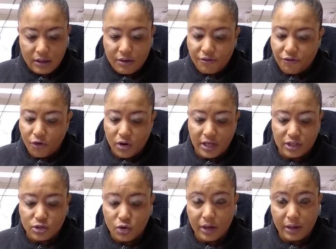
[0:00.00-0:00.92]
for
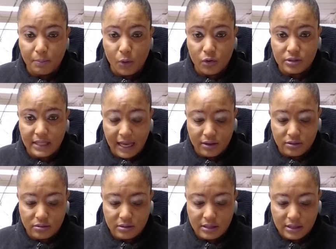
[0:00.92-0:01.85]
historic
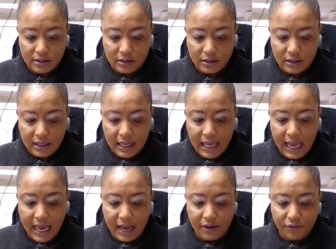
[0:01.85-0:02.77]
motorcycles.
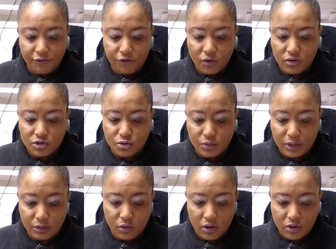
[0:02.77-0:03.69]
N for
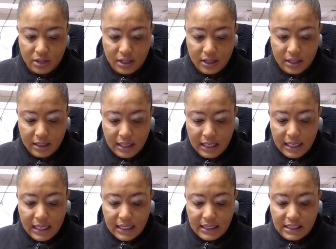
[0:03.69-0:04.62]
street road.
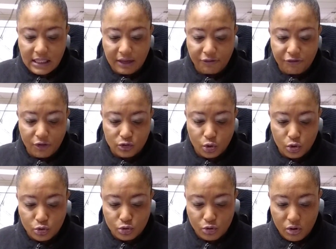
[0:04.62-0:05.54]
T for
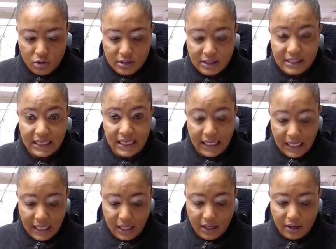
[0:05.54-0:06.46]
tow trucks.
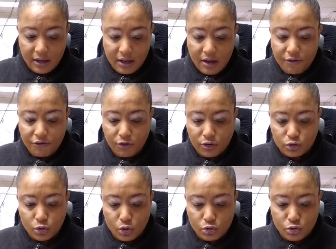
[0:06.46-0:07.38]
TE for
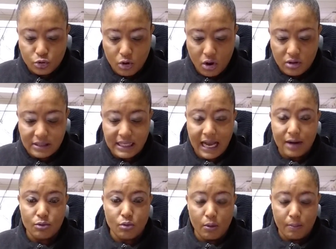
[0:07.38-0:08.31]
tow trucks
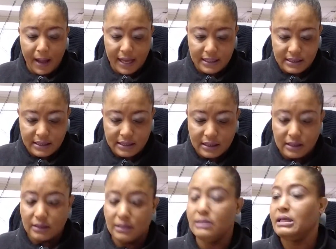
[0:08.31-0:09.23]
and rollbacks.
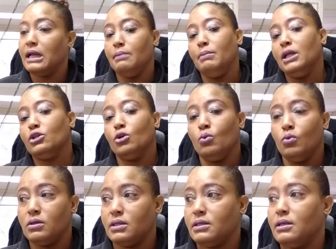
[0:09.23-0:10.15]
These are the major
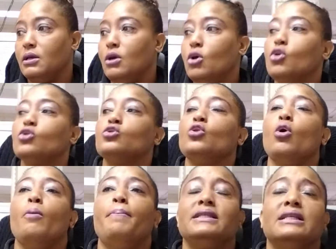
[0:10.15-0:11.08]
ones.
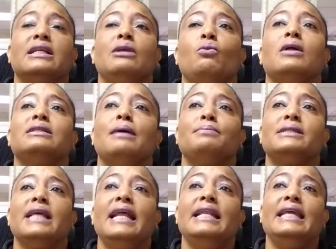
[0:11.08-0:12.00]
So basically what I'm
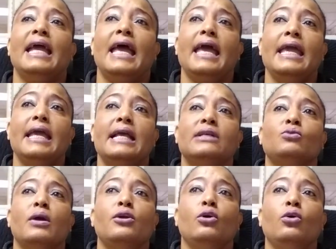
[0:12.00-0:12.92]
saying here is
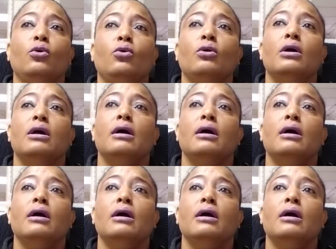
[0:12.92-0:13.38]
when you